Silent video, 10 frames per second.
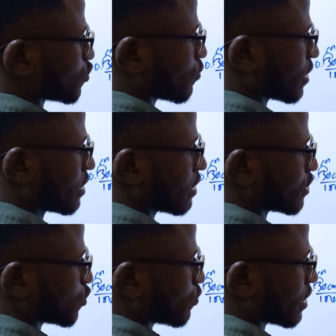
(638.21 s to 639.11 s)
to weigh,
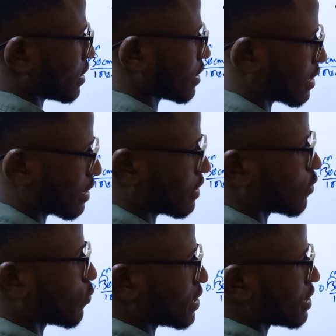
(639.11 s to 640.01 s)
let's weigh
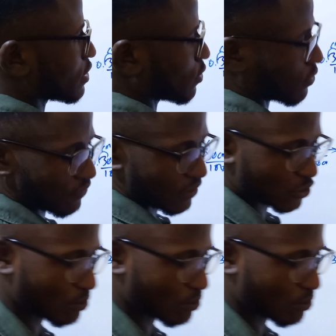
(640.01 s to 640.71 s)
the width of this